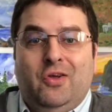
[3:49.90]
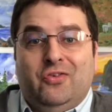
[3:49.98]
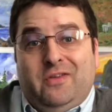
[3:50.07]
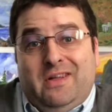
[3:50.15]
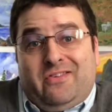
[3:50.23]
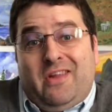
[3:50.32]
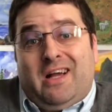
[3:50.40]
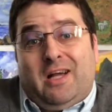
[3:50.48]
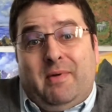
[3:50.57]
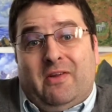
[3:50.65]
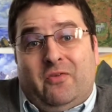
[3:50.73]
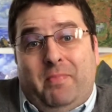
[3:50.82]
So let's talk
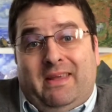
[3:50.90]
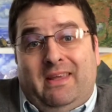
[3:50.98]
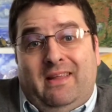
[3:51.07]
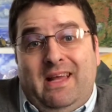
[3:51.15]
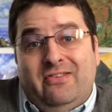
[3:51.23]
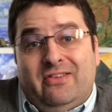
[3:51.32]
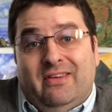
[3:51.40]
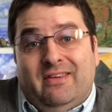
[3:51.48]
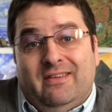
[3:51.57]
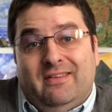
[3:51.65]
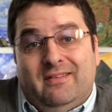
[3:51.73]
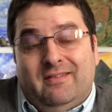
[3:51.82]
about speculation.
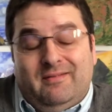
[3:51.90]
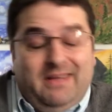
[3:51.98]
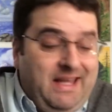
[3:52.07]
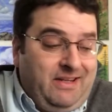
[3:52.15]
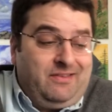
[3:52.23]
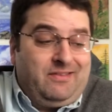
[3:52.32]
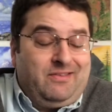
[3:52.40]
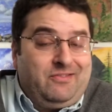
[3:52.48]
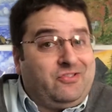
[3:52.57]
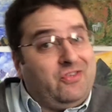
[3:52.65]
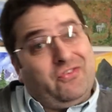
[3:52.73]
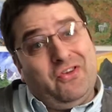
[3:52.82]
And
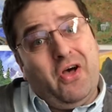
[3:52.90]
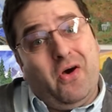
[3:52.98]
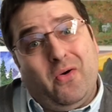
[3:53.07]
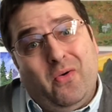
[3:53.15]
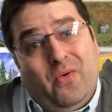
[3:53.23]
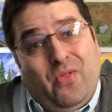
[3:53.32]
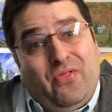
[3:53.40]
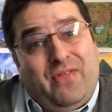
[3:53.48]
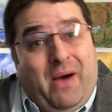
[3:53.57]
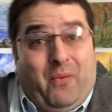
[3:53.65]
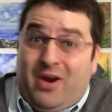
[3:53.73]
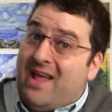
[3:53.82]
just know
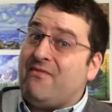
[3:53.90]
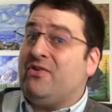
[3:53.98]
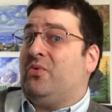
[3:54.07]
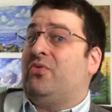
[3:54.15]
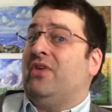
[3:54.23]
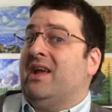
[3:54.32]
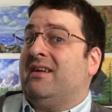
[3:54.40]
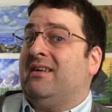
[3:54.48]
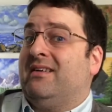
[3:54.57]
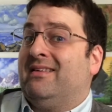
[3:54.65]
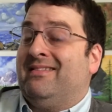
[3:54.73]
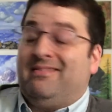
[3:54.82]
that whatever you think,
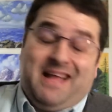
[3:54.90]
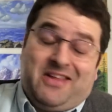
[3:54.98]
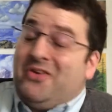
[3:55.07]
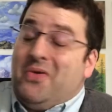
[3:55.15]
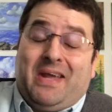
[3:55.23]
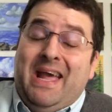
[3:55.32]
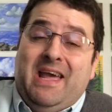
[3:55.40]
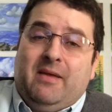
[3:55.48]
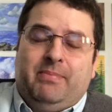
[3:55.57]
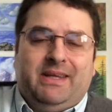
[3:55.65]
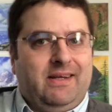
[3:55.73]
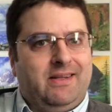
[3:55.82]
that's okay,
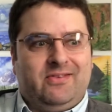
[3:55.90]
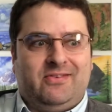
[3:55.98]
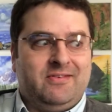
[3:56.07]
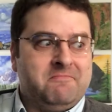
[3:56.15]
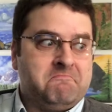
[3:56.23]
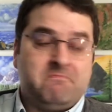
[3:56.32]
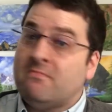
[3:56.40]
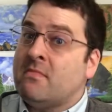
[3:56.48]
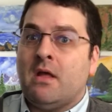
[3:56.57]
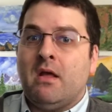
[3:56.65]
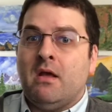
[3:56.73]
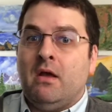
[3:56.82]
because
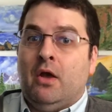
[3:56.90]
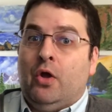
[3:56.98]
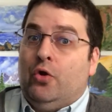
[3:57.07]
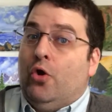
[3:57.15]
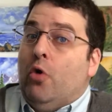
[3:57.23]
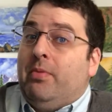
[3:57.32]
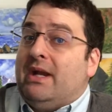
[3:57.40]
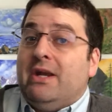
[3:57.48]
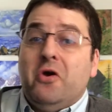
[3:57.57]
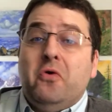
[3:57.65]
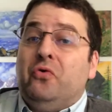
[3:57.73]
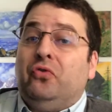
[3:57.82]
nobody
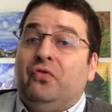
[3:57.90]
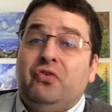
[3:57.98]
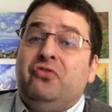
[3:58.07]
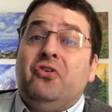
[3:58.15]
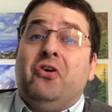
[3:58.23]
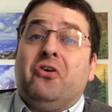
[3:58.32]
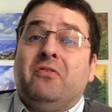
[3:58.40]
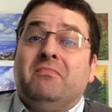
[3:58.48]
knows for sure.